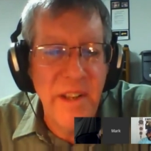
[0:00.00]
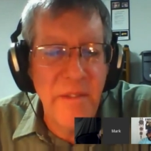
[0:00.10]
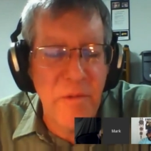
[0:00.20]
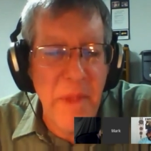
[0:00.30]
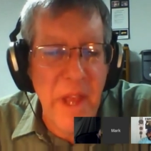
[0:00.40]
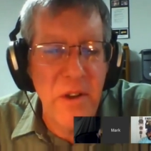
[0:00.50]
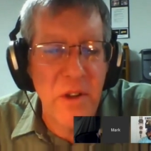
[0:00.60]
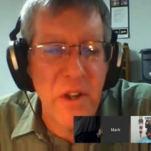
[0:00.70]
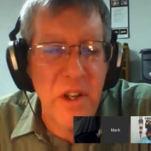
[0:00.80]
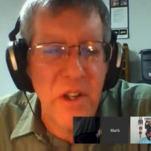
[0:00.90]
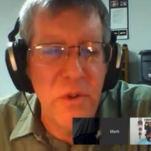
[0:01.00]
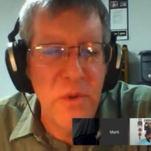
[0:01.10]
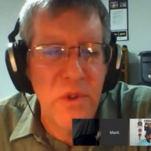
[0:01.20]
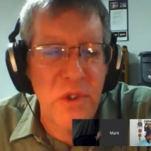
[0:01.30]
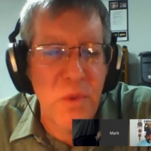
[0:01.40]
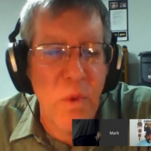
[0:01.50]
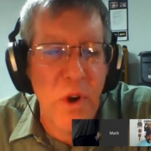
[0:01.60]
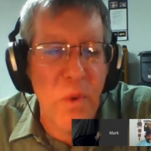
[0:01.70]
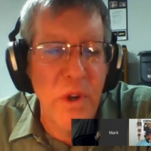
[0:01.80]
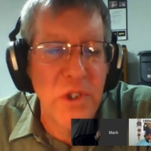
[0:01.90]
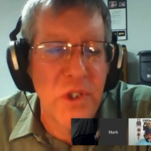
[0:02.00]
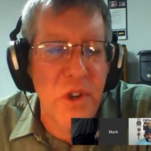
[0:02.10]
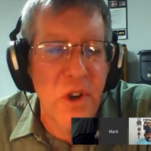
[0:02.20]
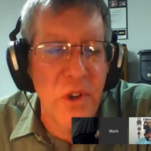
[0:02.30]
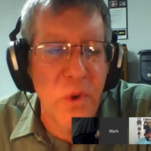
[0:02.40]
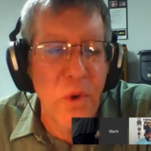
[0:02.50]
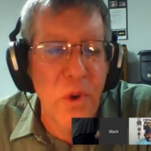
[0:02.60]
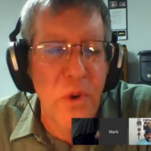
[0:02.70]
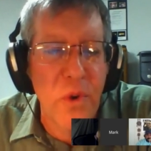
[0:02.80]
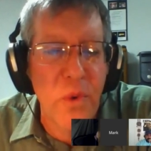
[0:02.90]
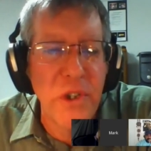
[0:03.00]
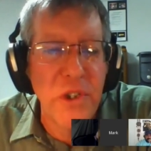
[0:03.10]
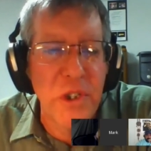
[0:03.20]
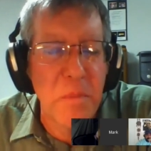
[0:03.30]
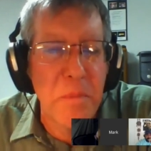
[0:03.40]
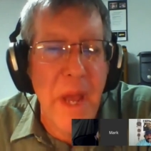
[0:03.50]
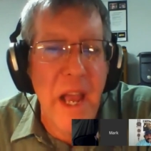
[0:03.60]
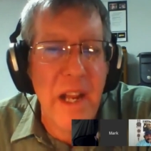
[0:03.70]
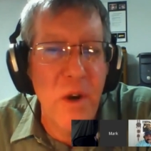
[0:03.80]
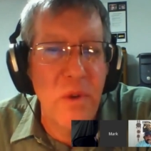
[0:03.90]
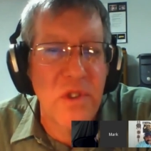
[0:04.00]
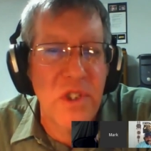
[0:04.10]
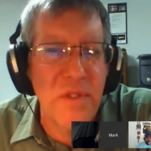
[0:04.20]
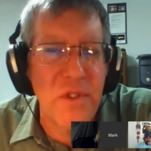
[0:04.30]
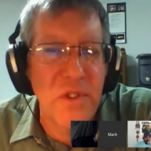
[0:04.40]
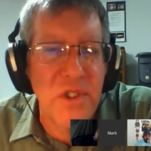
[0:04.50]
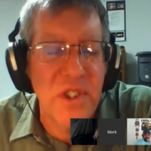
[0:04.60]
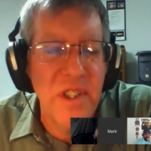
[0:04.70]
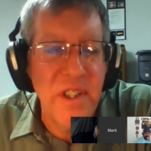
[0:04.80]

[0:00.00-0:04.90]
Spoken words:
And from that, you can use this one equation called the Euler equation and back out the stiffness.